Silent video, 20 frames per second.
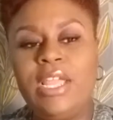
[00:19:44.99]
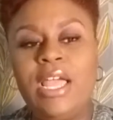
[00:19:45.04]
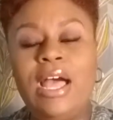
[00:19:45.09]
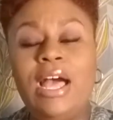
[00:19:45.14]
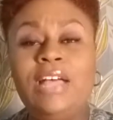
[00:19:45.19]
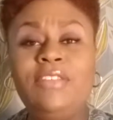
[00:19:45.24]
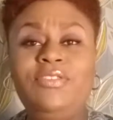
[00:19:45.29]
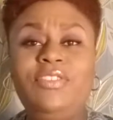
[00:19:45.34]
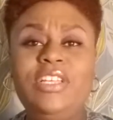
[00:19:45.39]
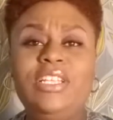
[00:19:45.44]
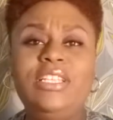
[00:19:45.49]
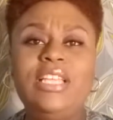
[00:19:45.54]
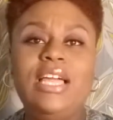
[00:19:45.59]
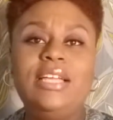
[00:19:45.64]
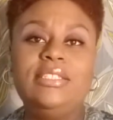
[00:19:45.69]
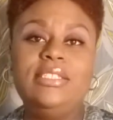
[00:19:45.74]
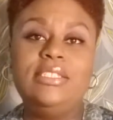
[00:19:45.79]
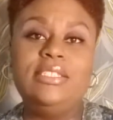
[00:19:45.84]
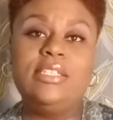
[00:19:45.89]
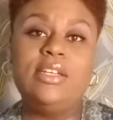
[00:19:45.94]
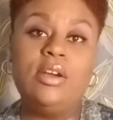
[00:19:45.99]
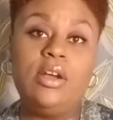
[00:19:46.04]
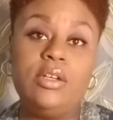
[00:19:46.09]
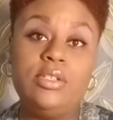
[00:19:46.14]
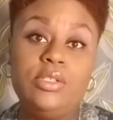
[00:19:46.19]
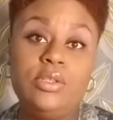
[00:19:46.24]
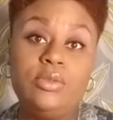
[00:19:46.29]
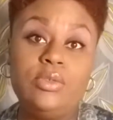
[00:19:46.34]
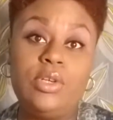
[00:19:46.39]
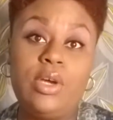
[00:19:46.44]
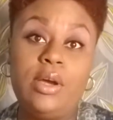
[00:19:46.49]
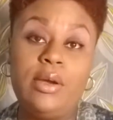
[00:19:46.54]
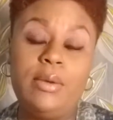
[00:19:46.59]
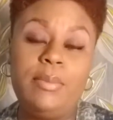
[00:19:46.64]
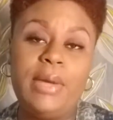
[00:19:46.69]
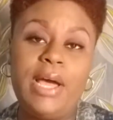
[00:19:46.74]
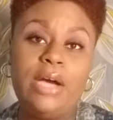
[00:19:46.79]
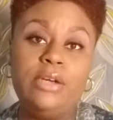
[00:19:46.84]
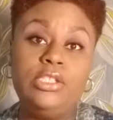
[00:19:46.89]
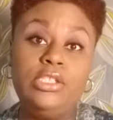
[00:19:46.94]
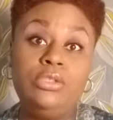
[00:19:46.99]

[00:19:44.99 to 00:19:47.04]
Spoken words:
I feel like this could also talk about